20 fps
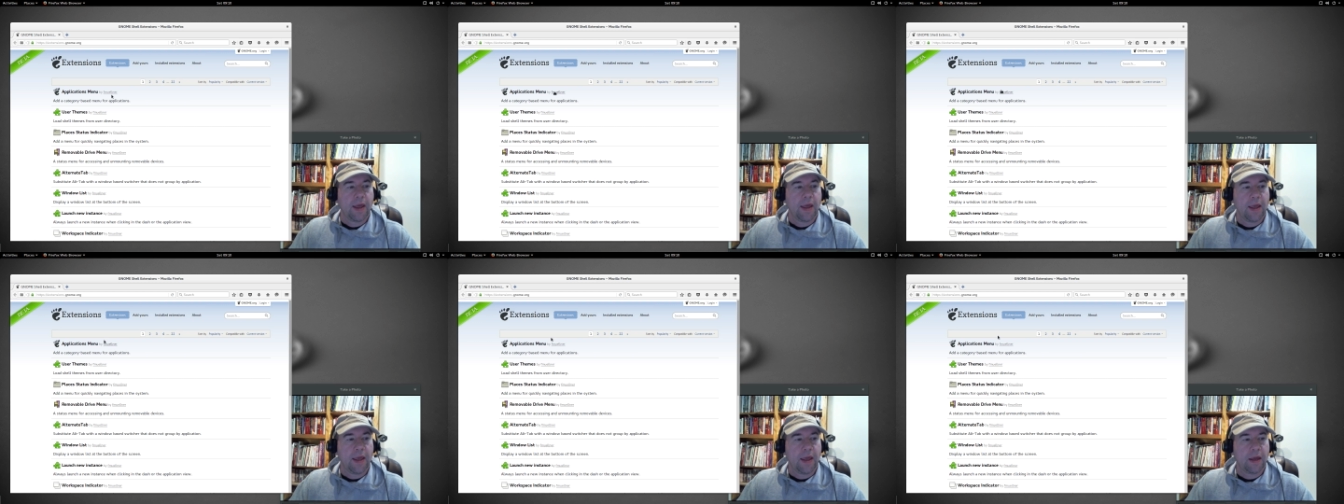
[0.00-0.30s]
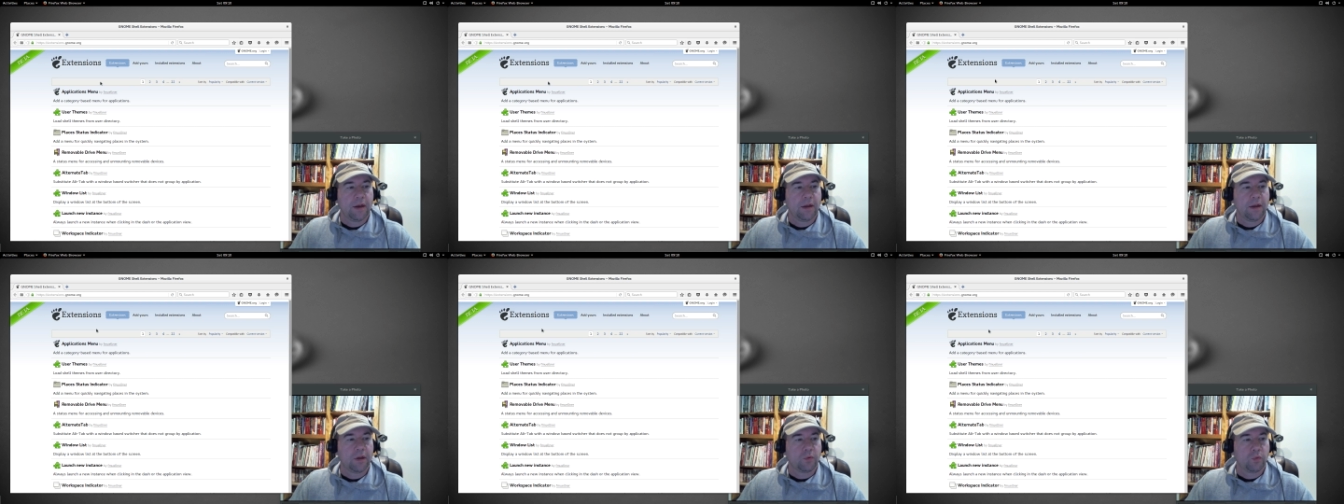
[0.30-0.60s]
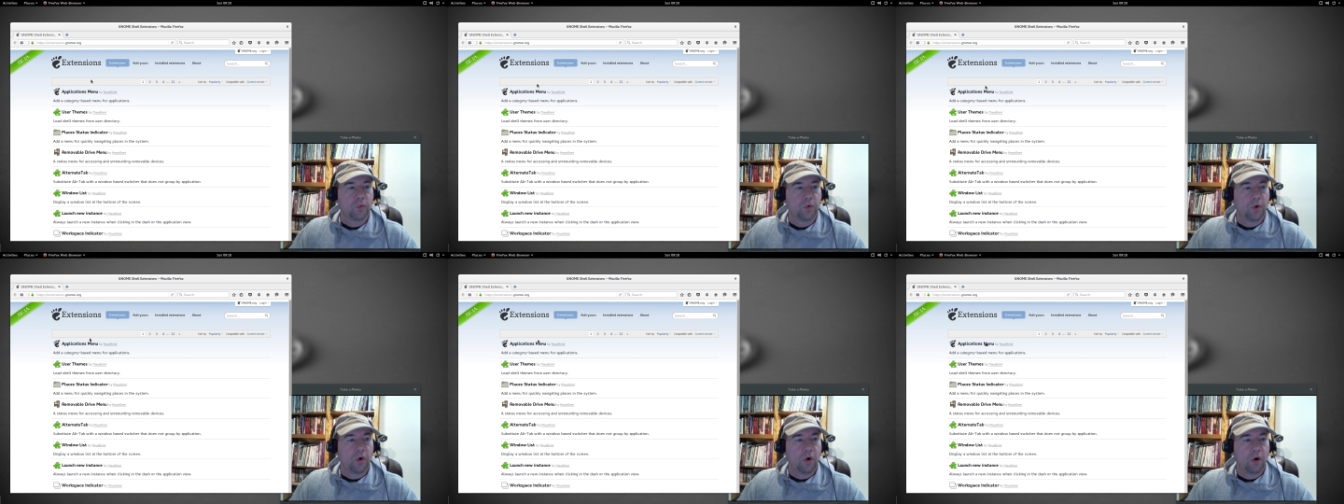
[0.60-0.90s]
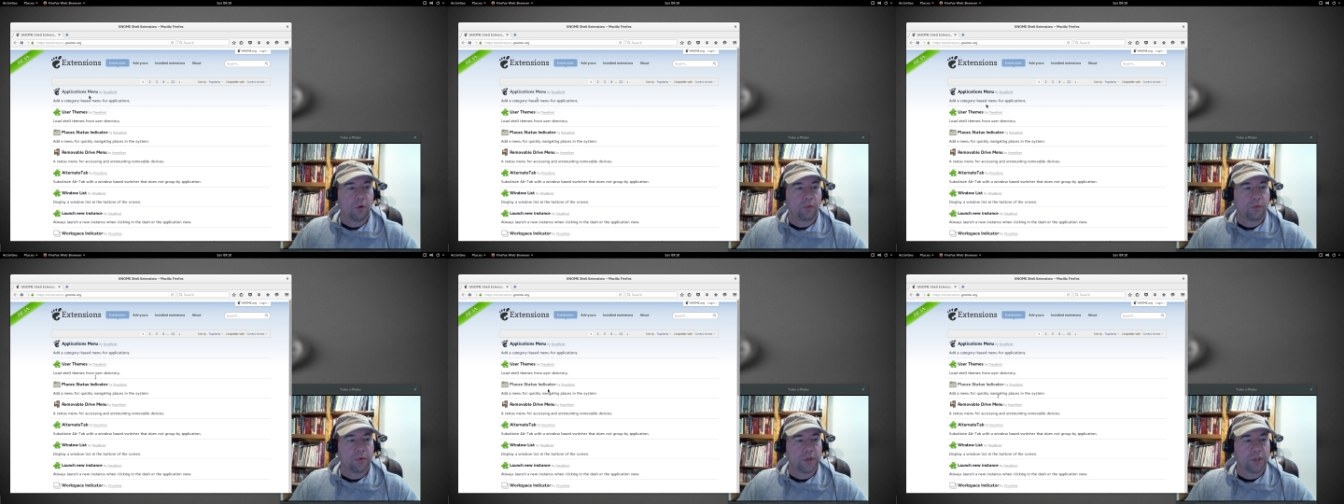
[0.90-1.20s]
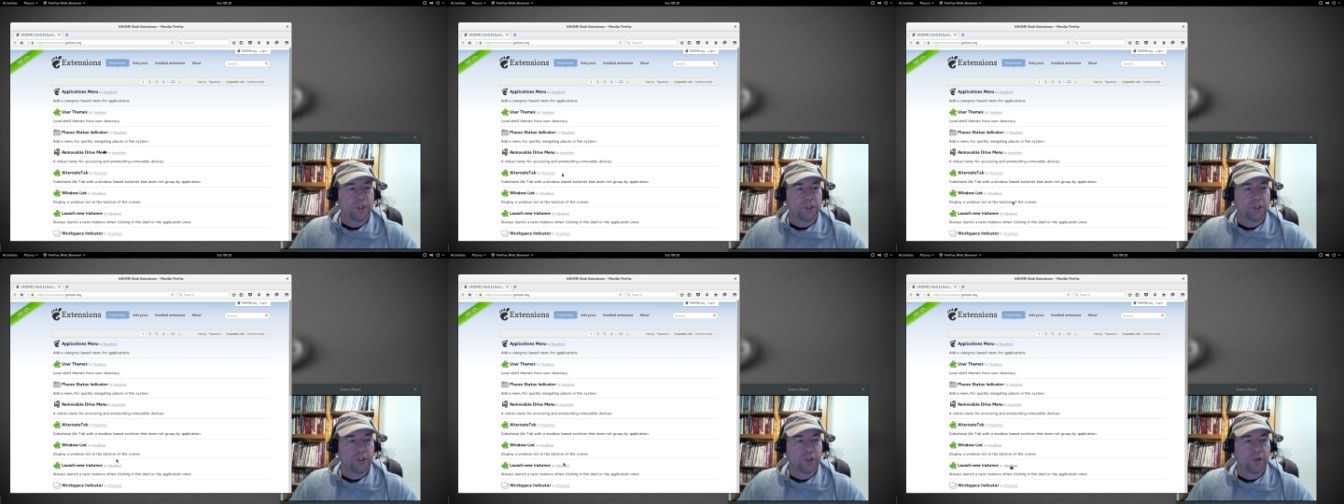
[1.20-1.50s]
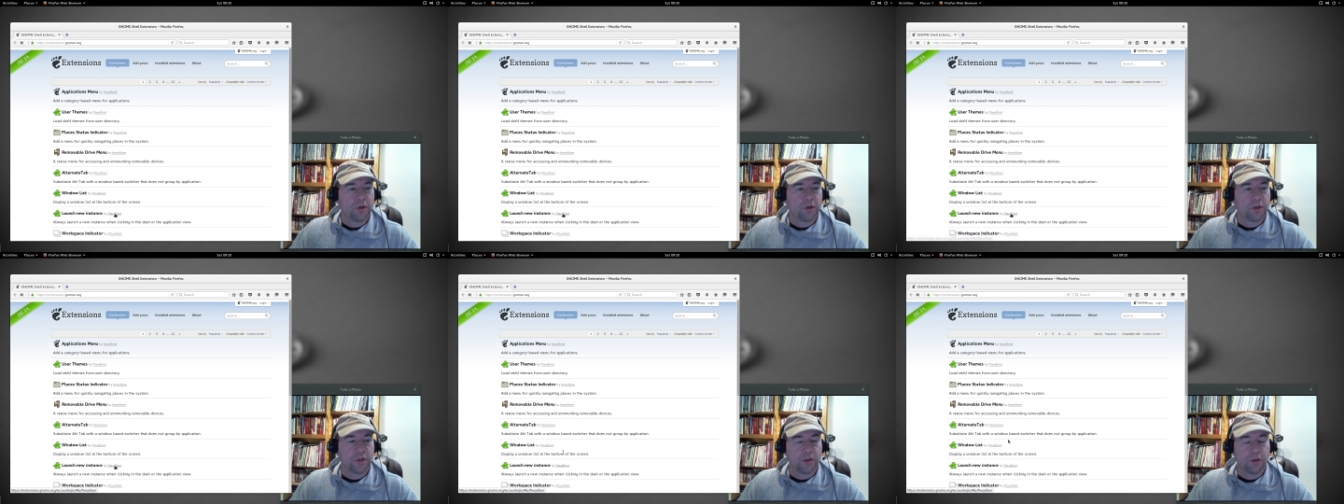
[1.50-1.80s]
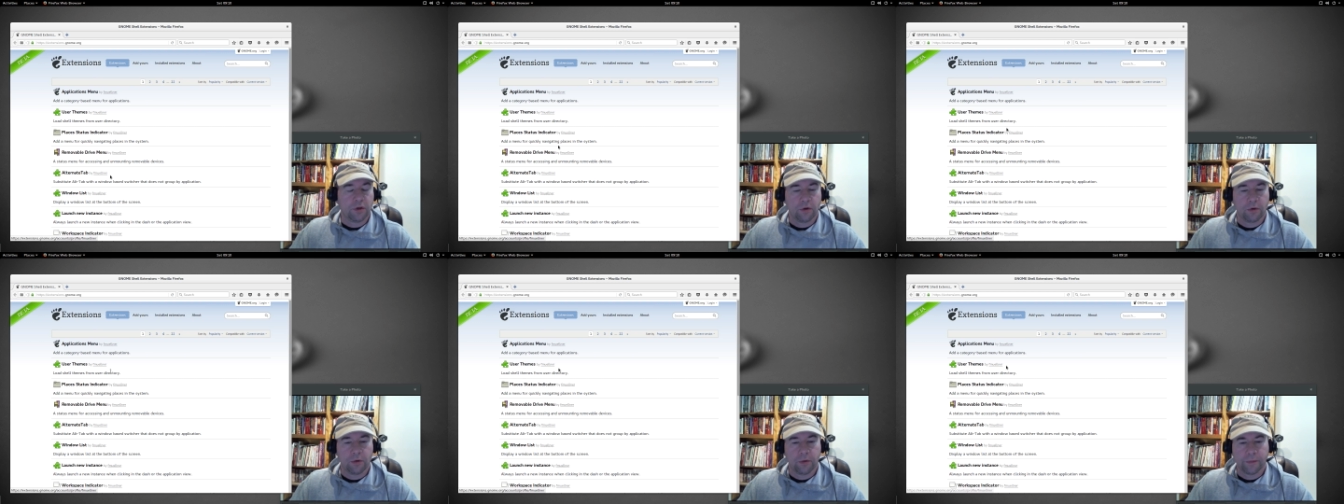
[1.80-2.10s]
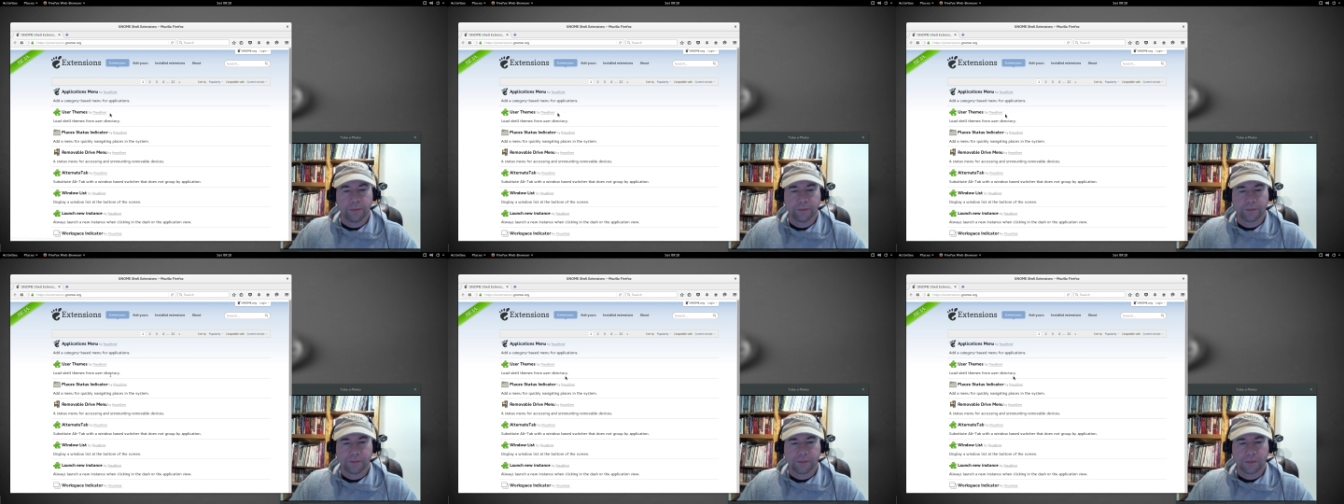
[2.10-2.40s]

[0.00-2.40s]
and it will only show you